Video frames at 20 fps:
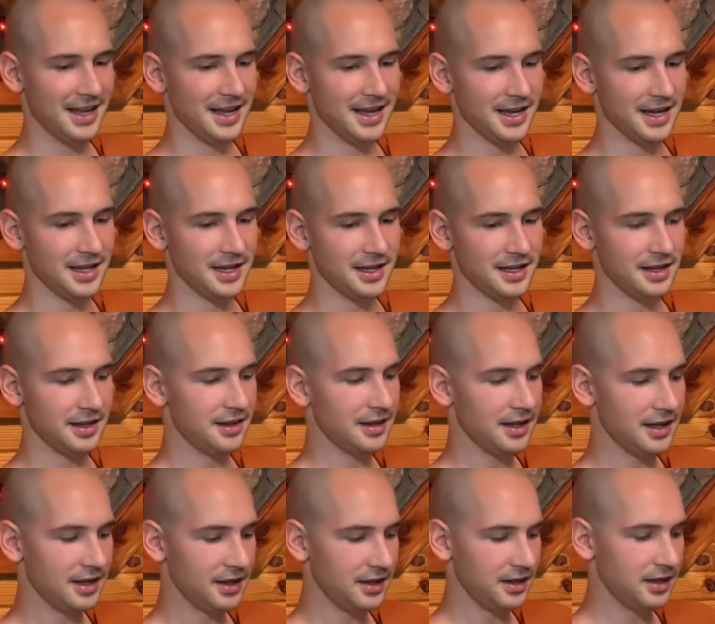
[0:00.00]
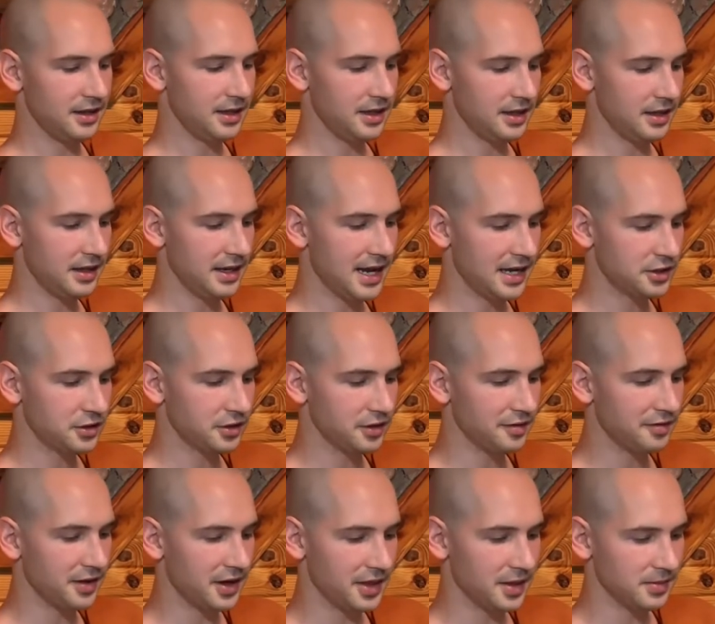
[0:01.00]
and they naturally
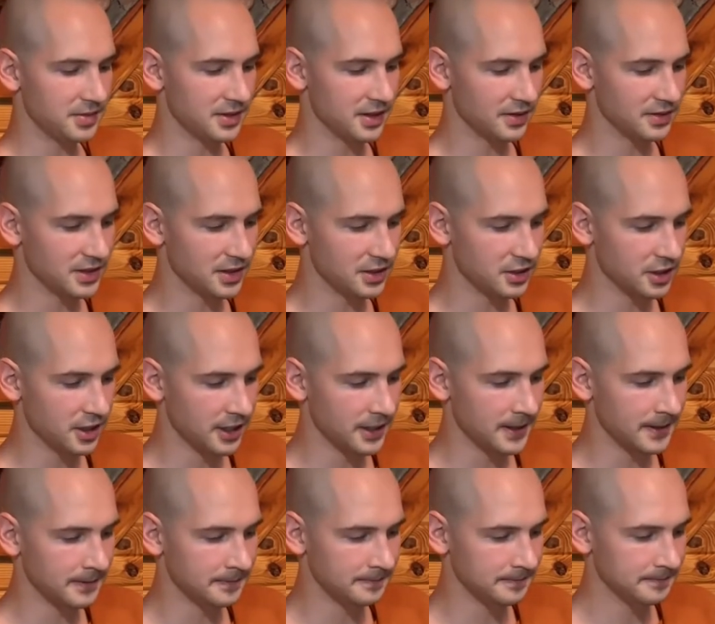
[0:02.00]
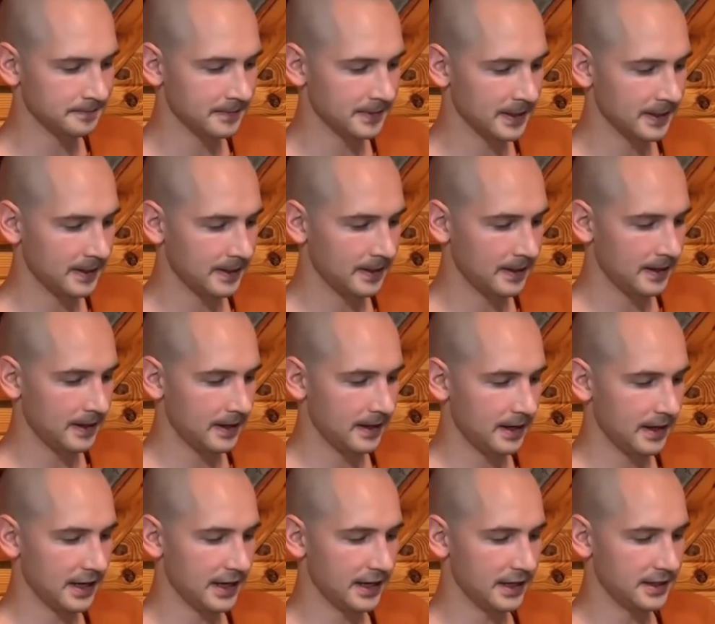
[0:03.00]
find themselves in jhana.
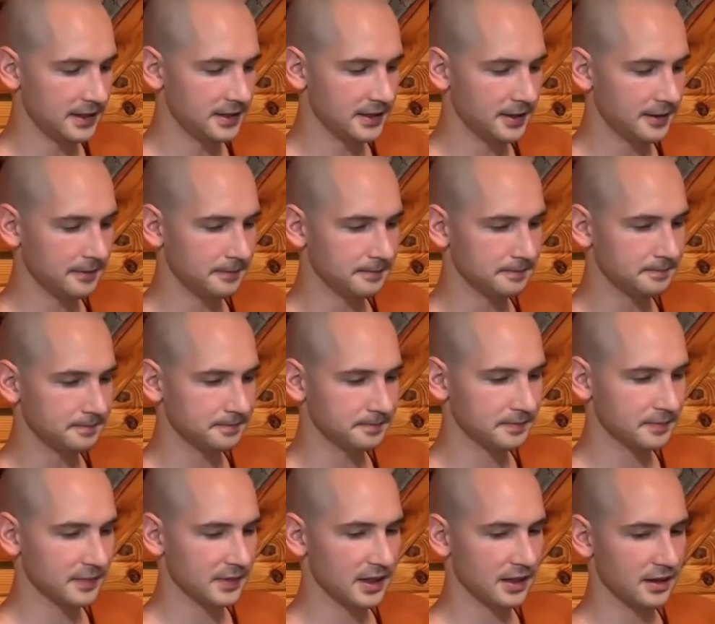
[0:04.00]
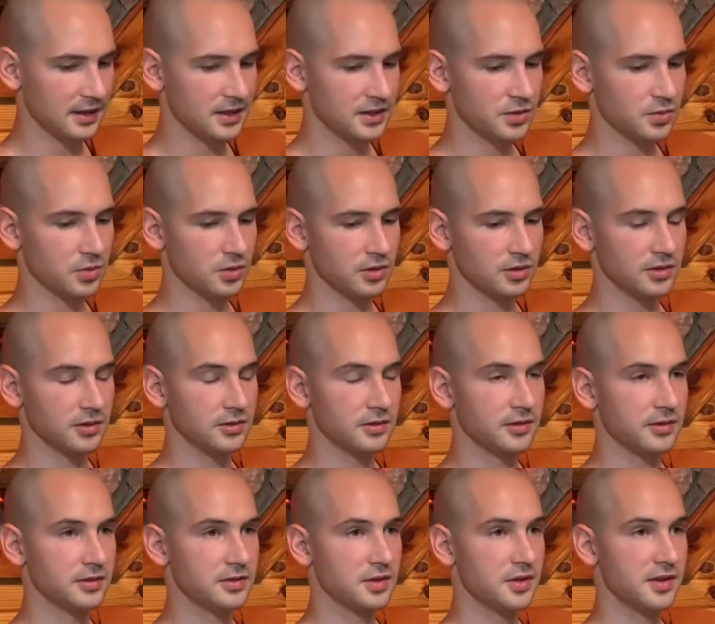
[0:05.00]
And so
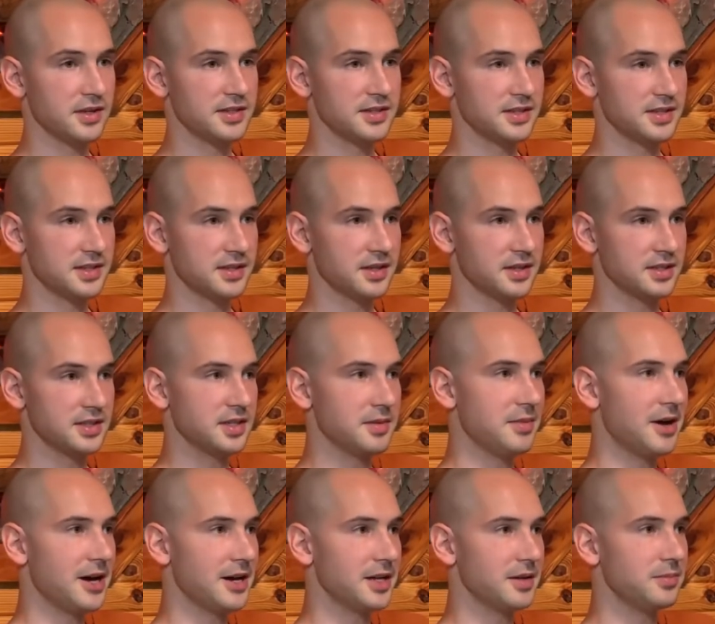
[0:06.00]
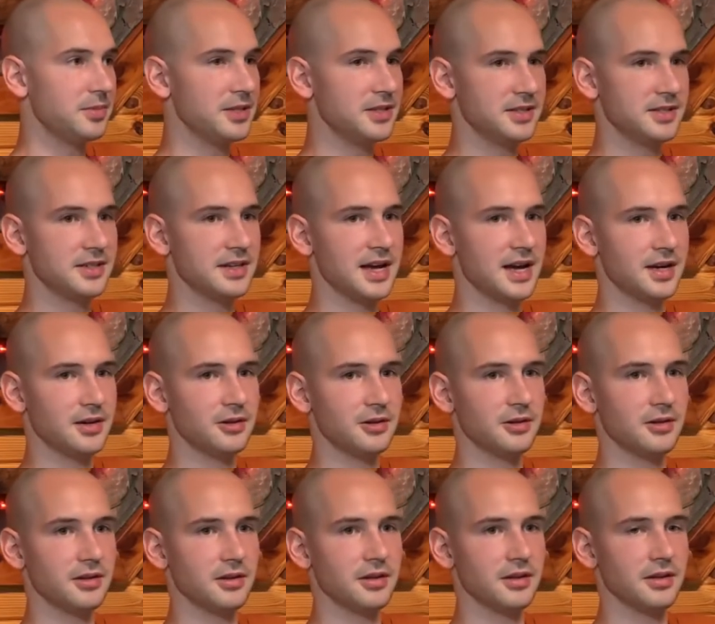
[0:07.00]
this is the samadhi piece now,
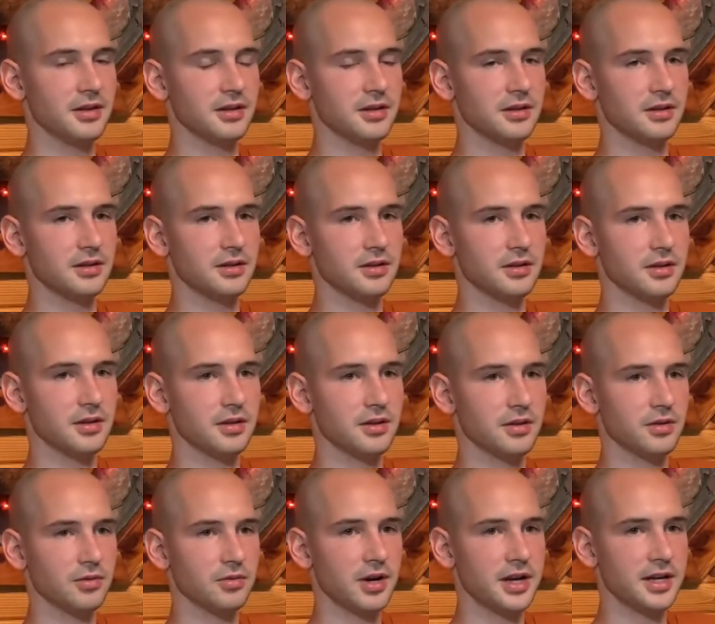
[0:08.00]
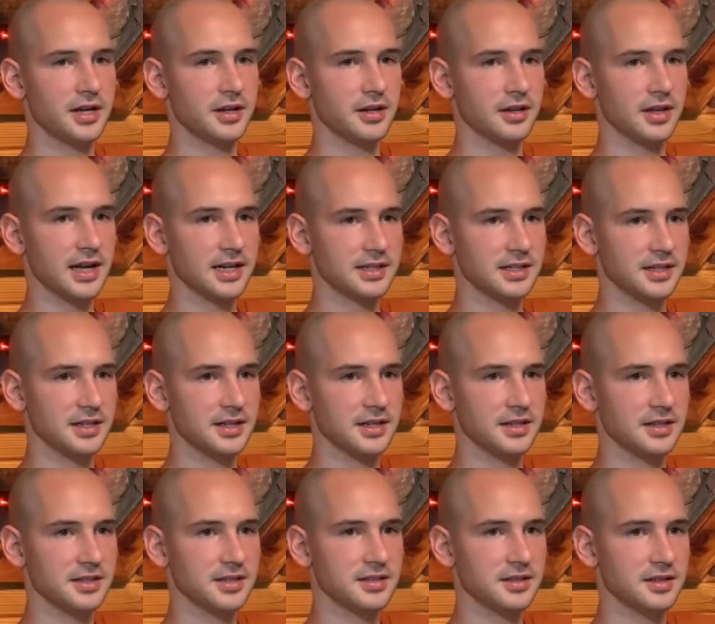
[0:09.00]
the right
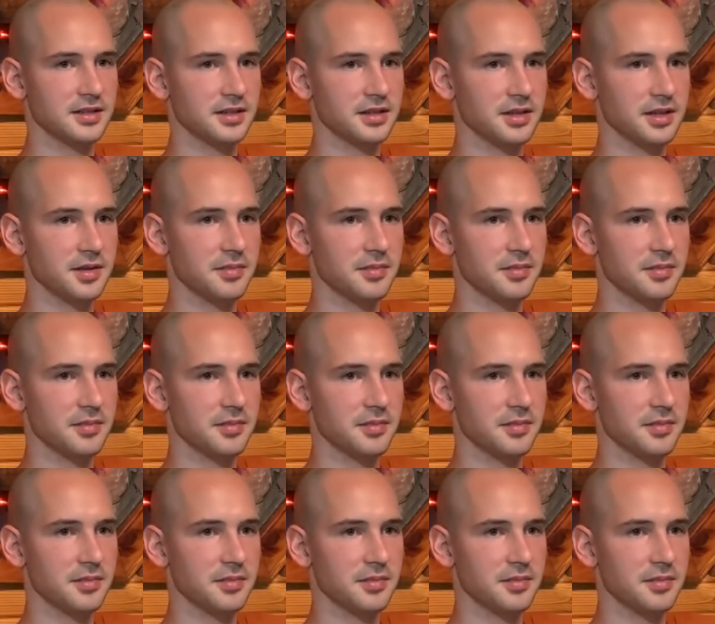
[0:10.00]
collectedness, the